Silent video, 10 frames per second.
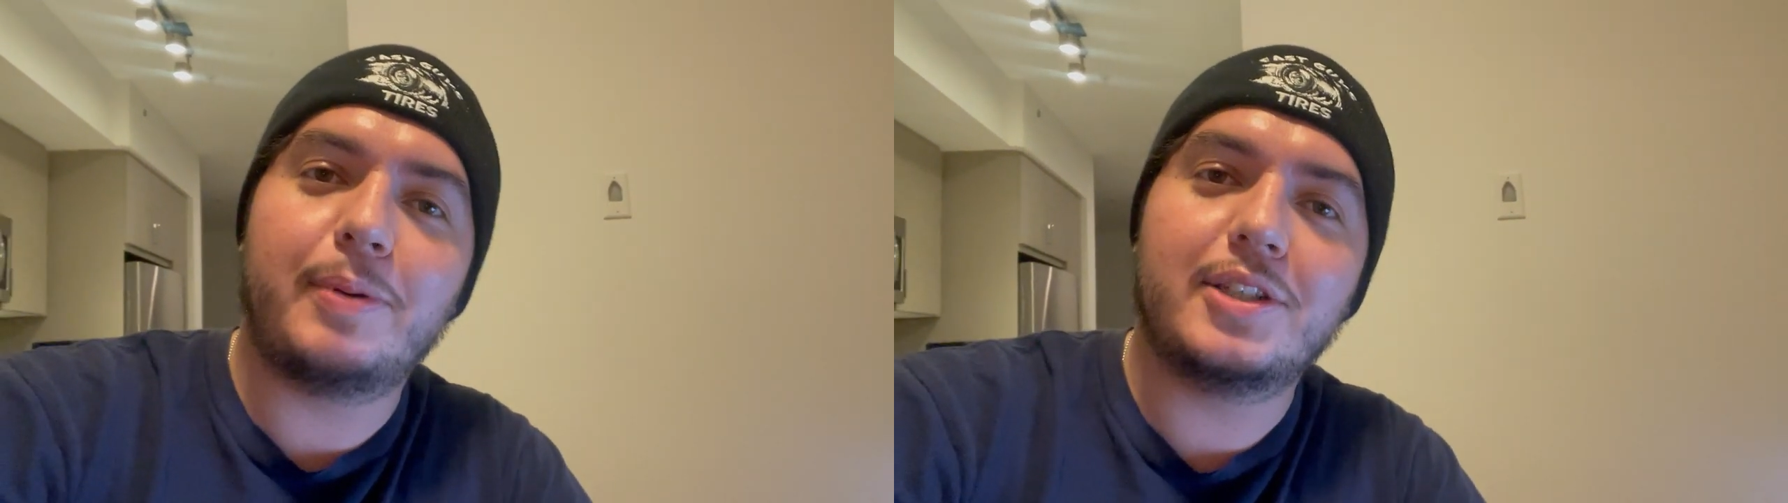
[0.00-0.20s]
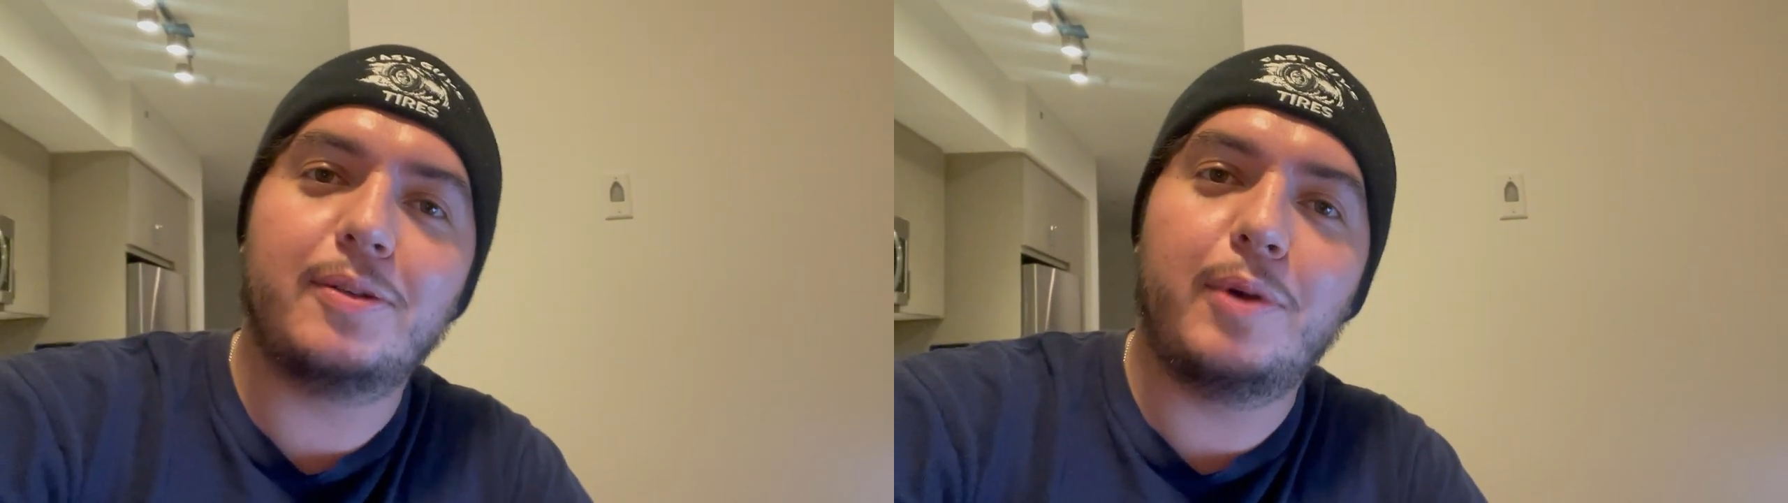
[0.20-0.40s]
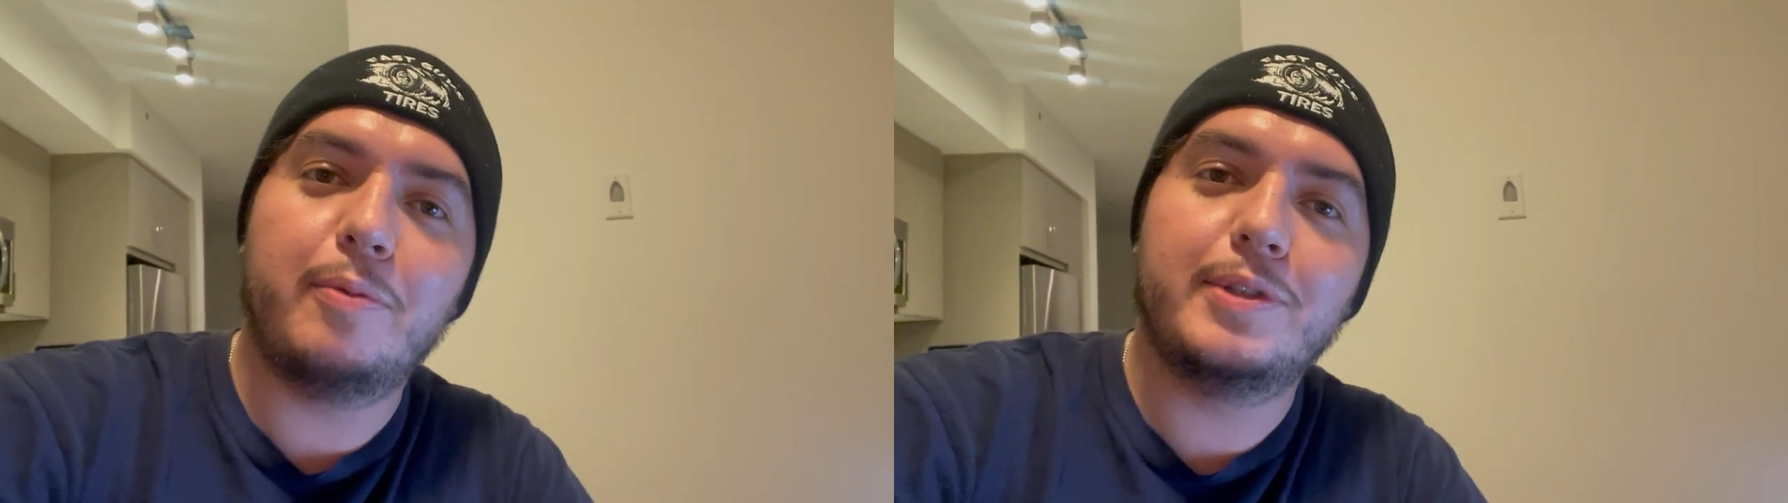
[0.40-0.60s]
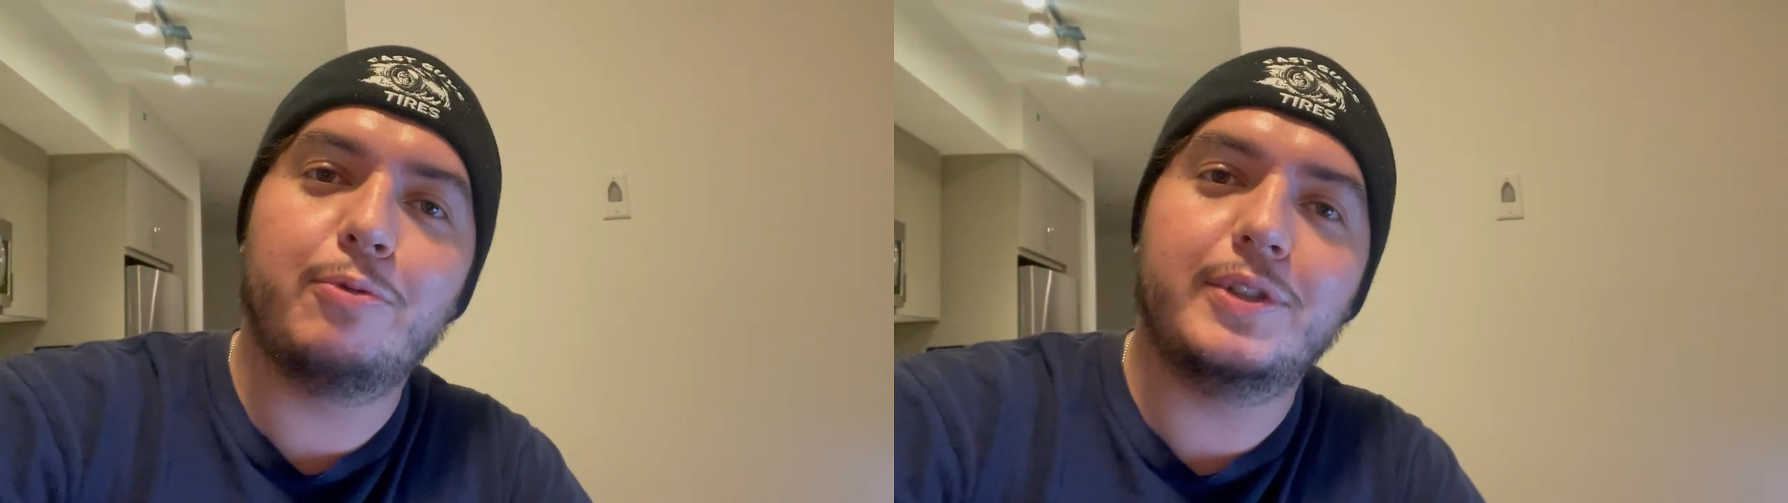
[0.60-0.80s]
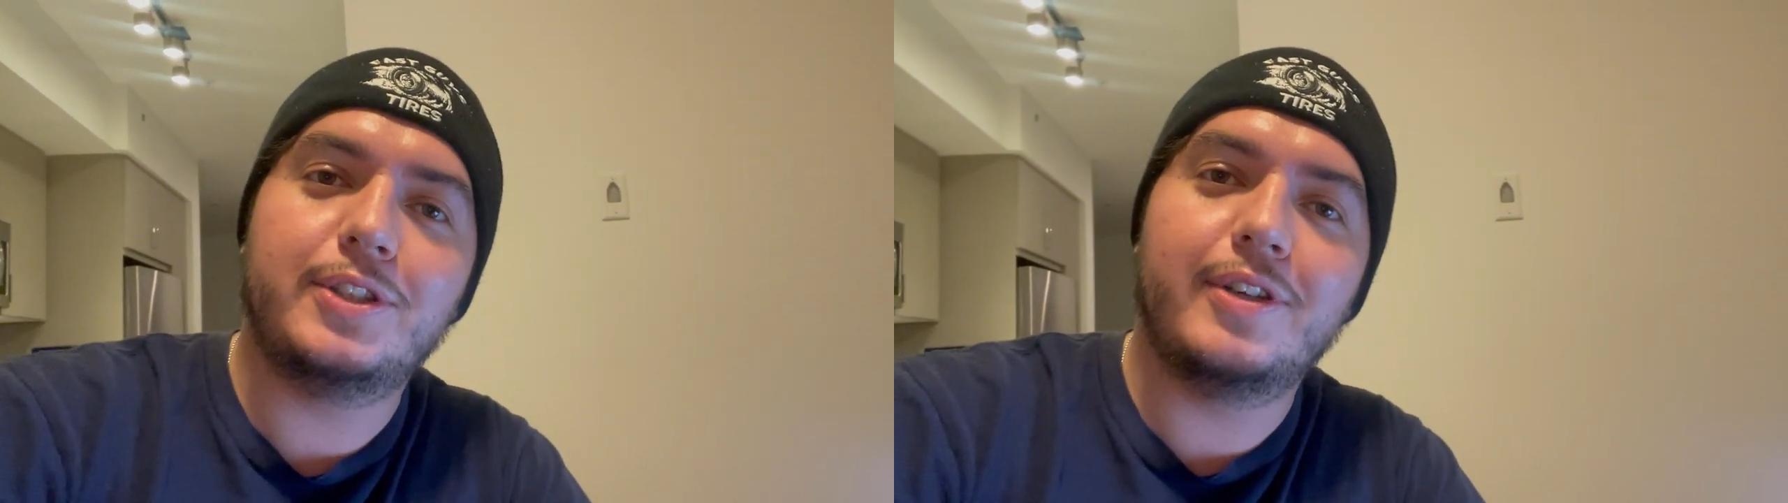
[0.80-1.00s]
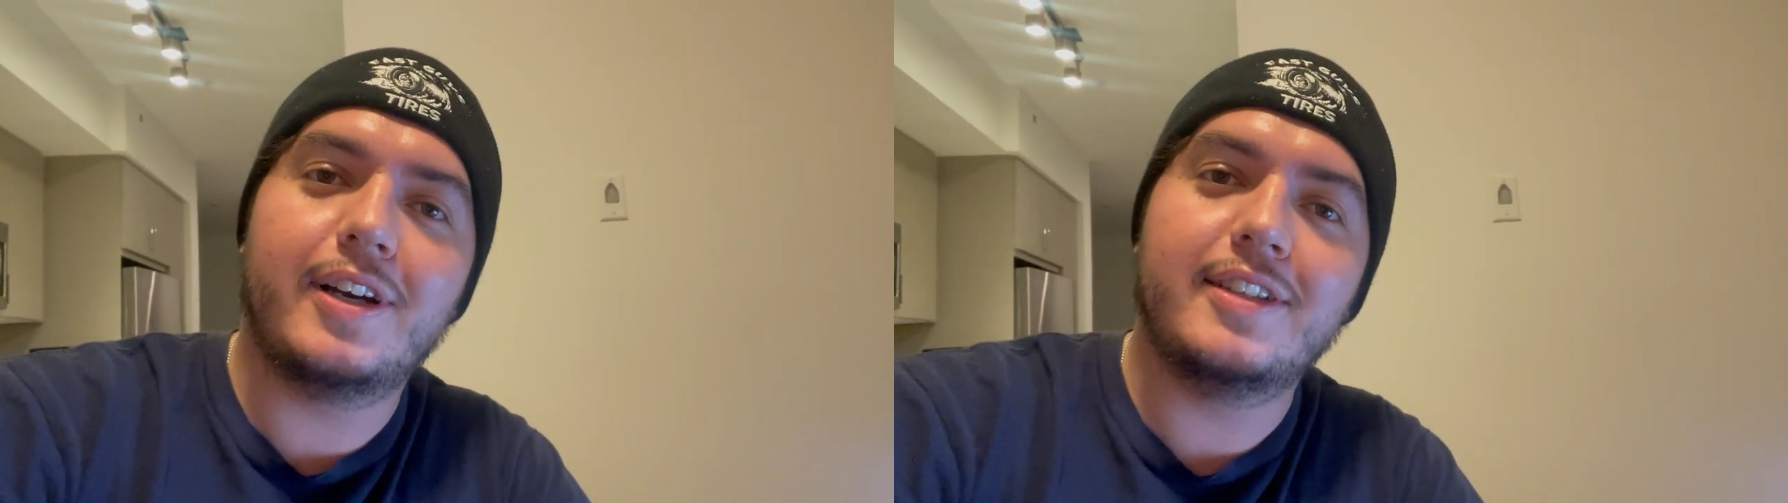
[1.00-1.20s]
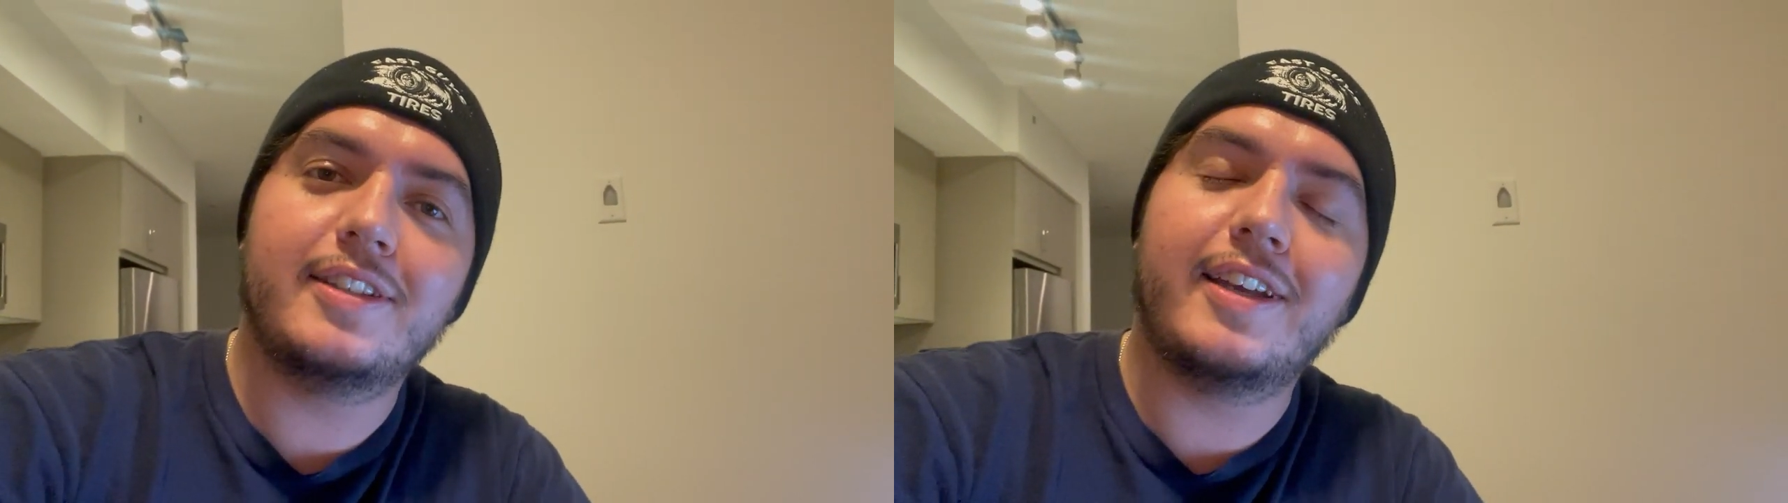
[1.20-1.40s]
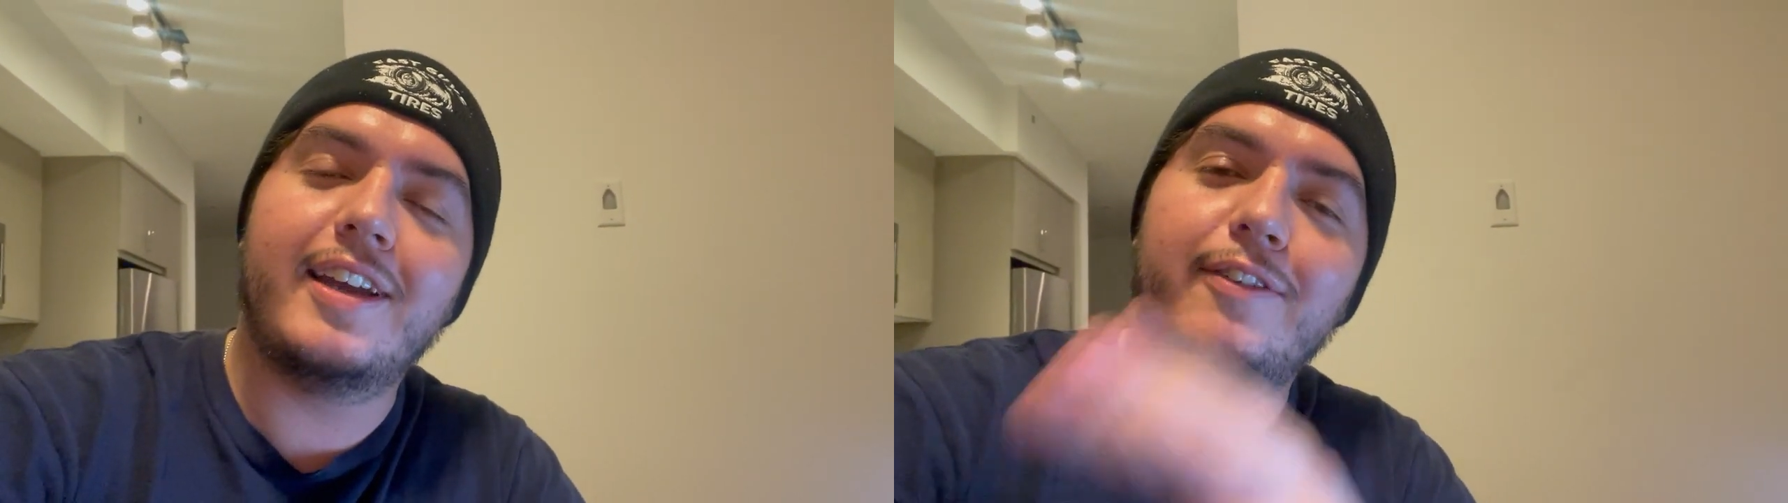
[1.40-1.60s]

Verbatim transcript: special moment with you guys.